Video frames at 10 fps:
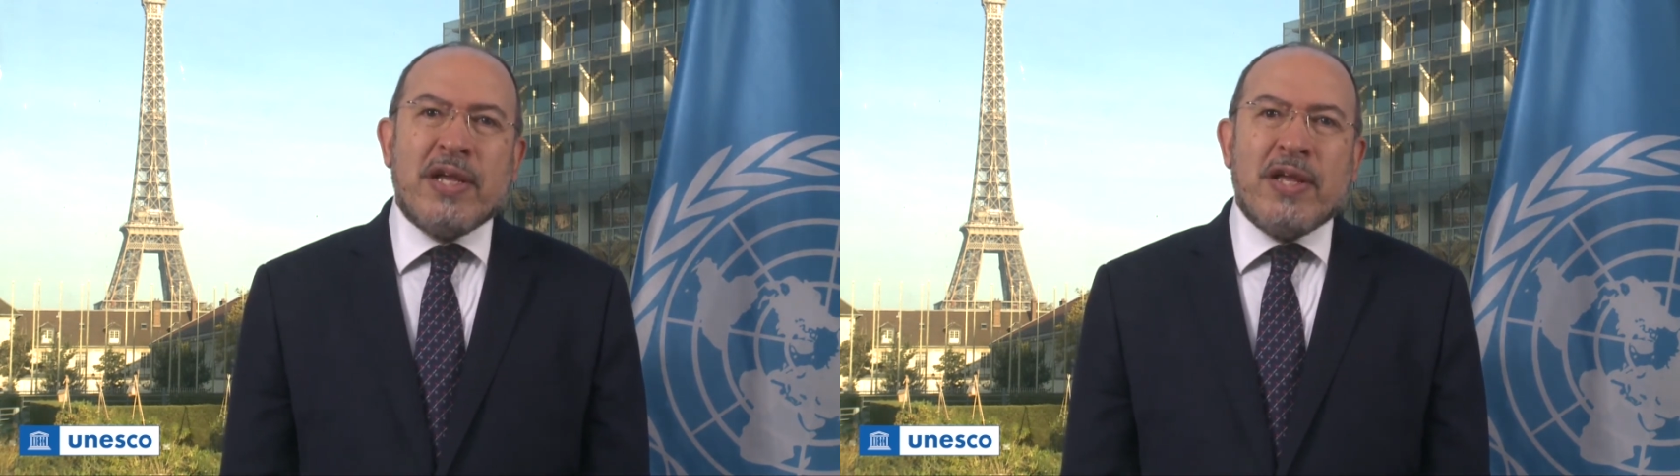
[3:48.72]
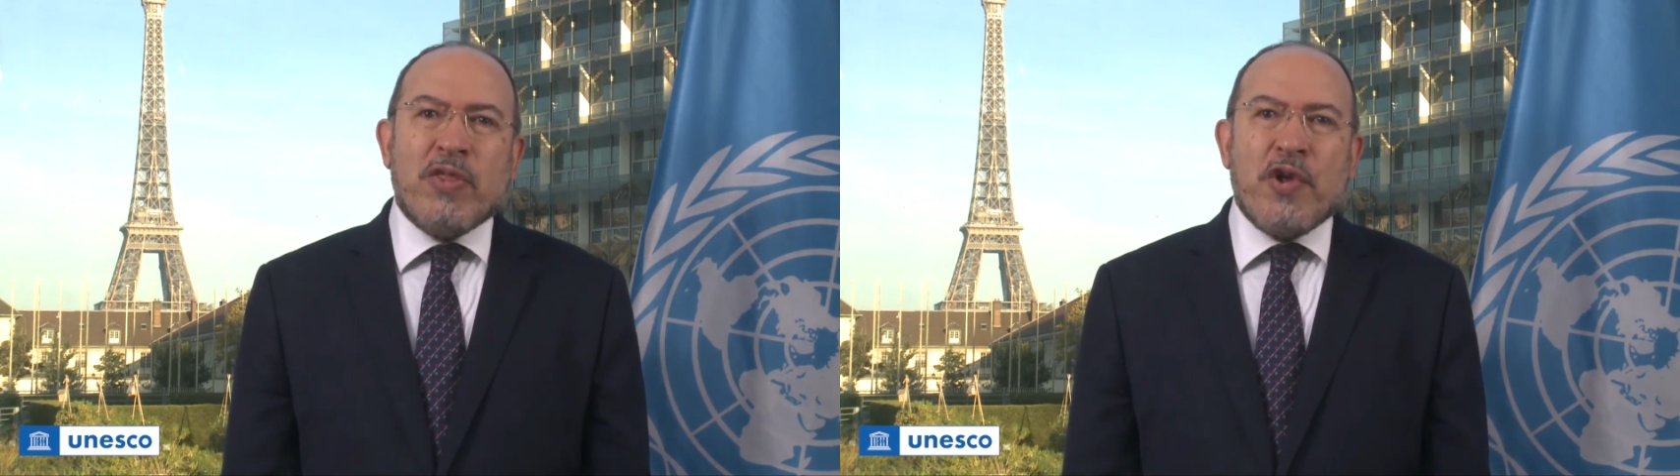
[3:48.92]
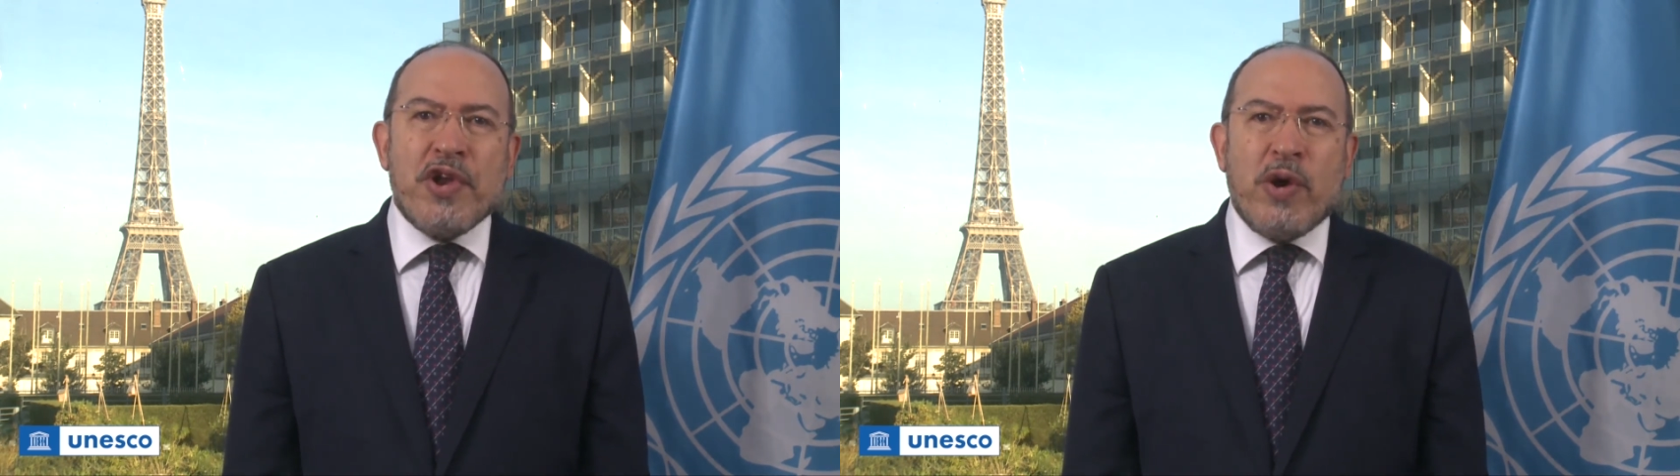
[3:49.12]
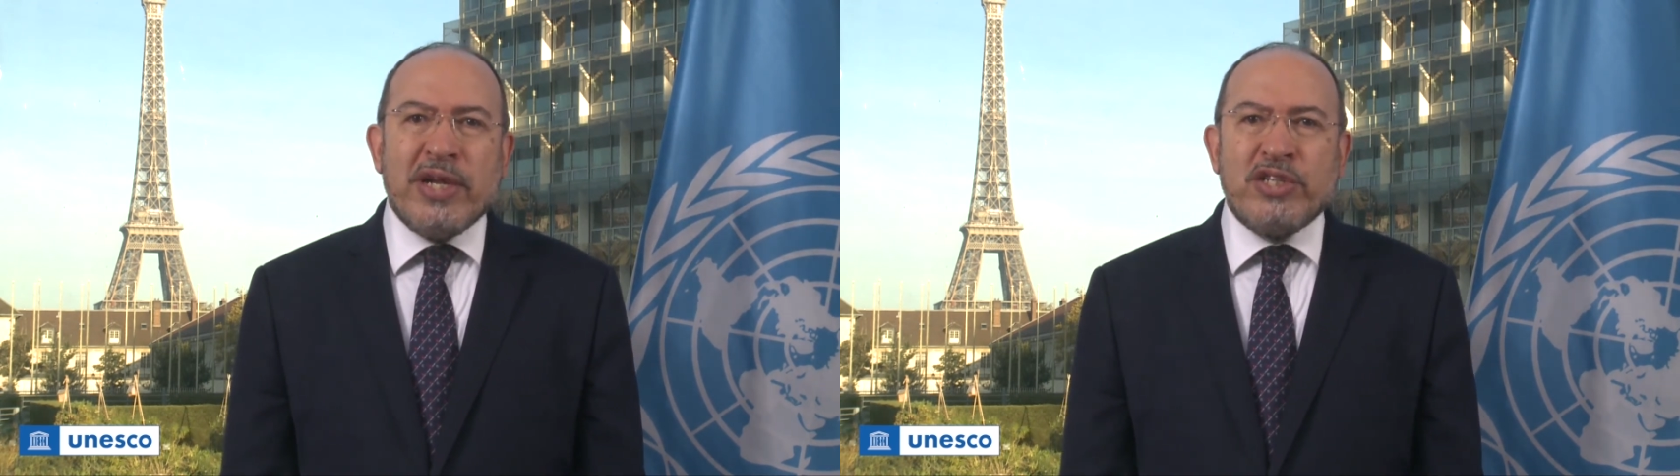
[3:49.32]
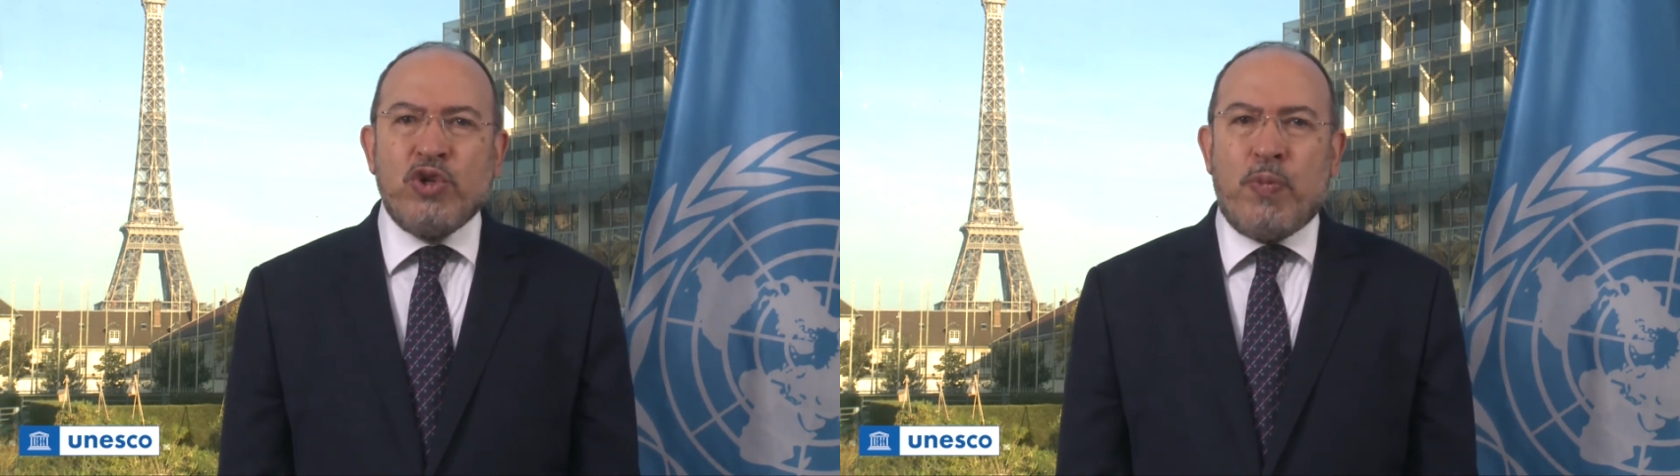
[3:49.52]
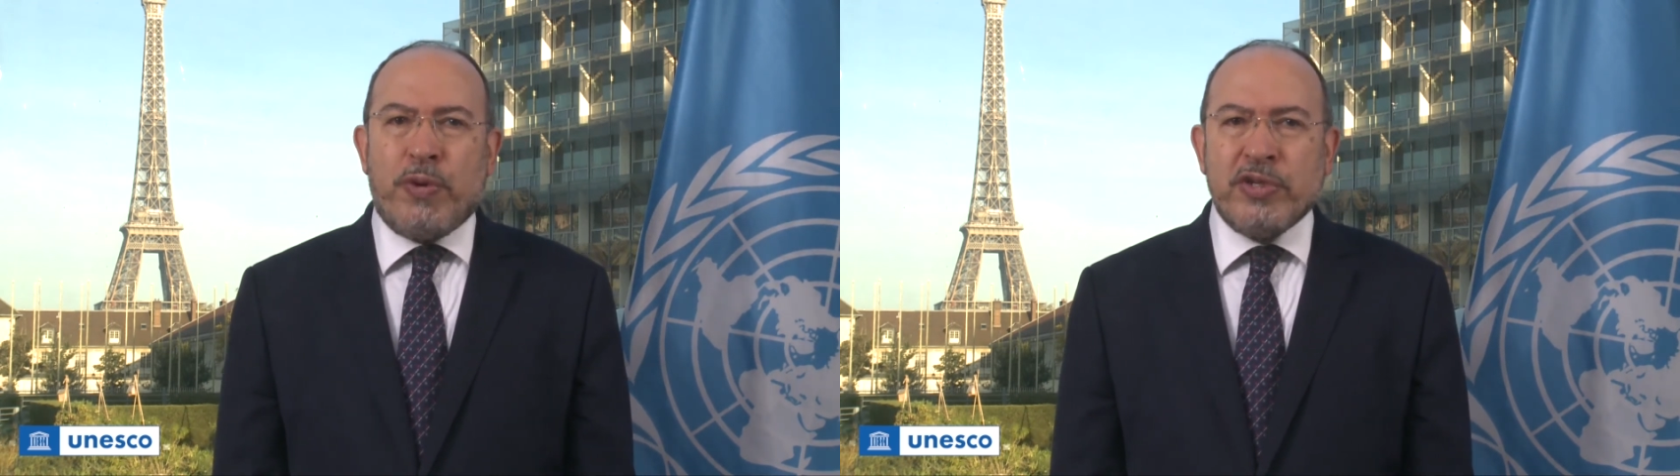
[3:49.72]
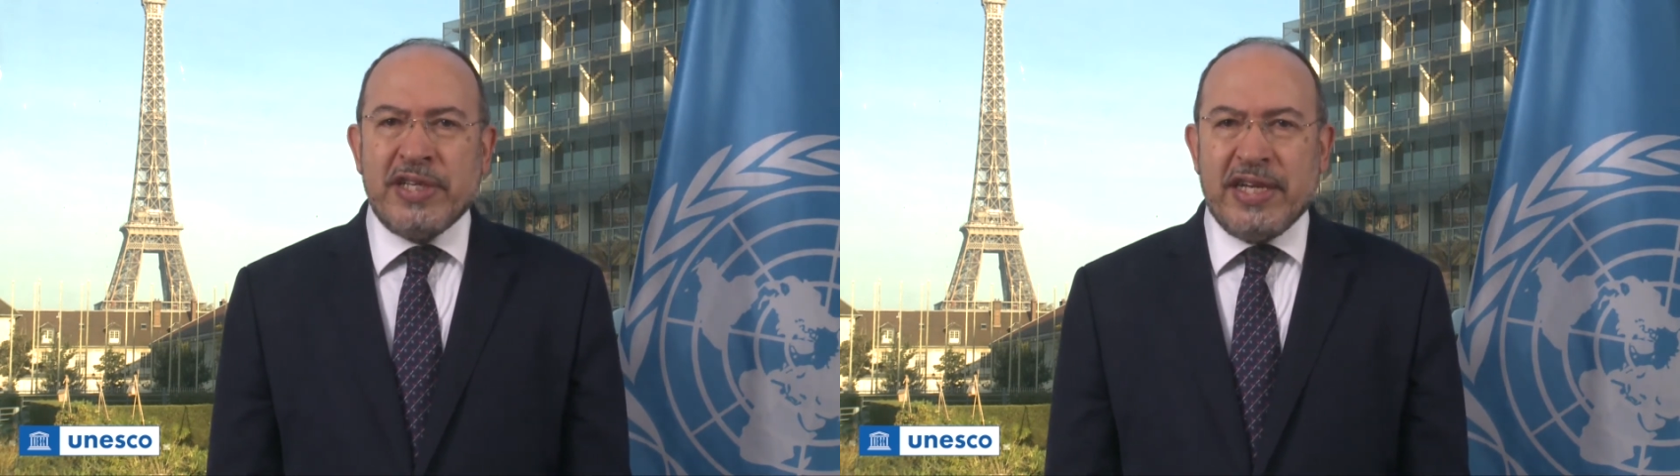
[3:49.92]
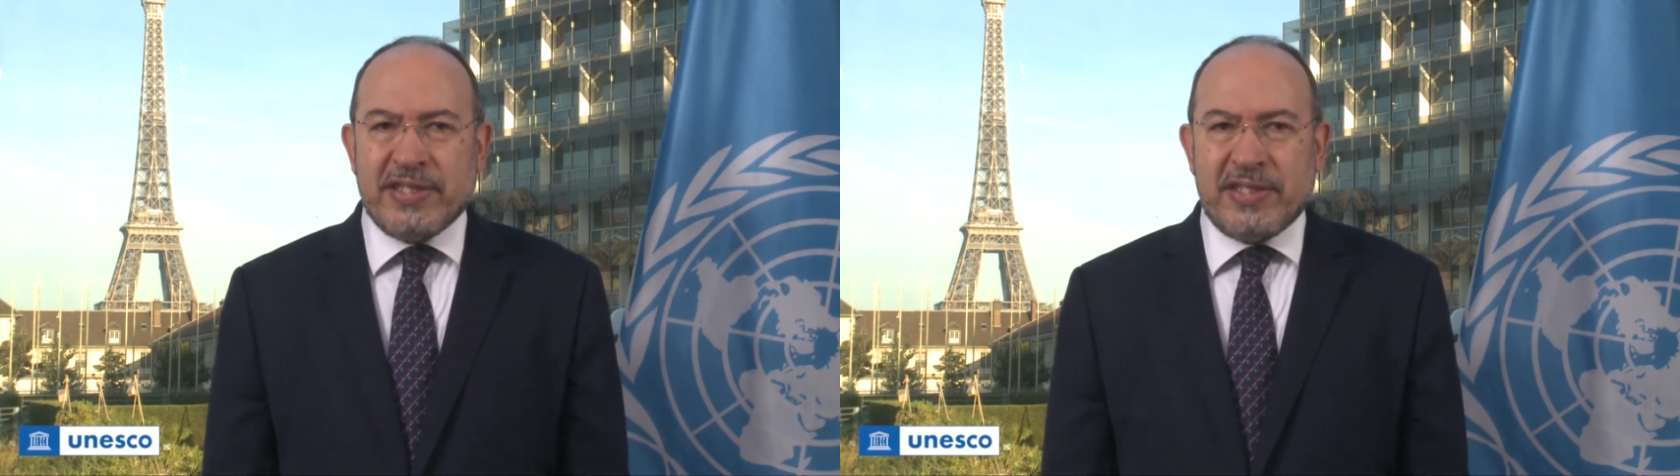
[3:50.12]
the knowledge you
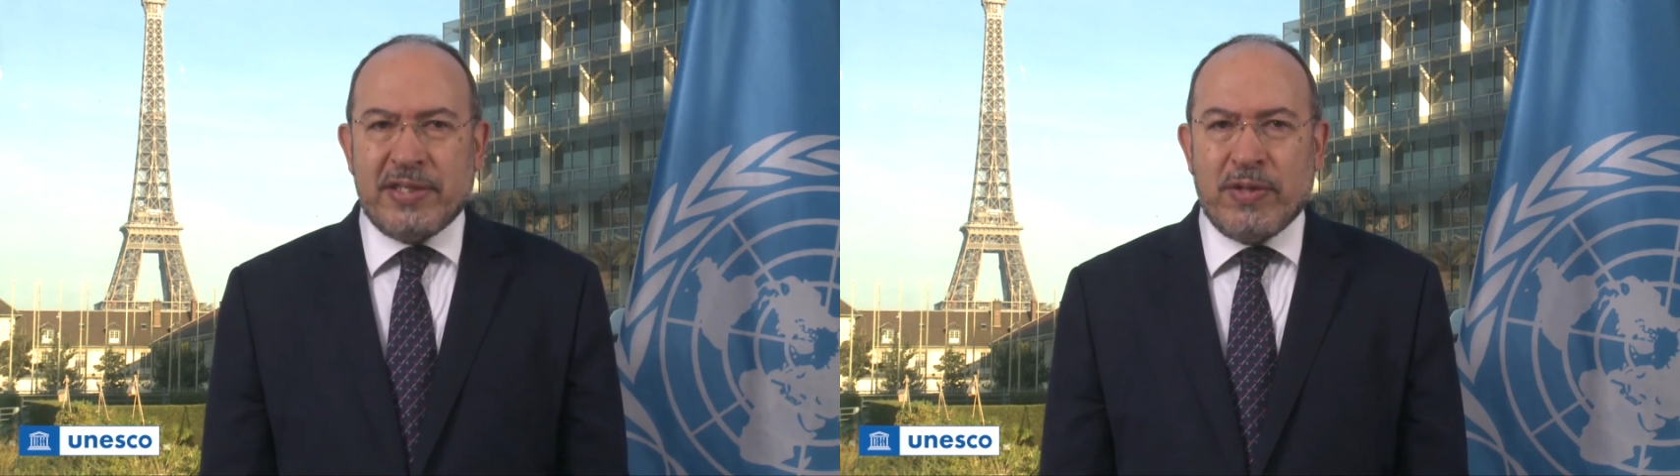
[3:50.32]
possess,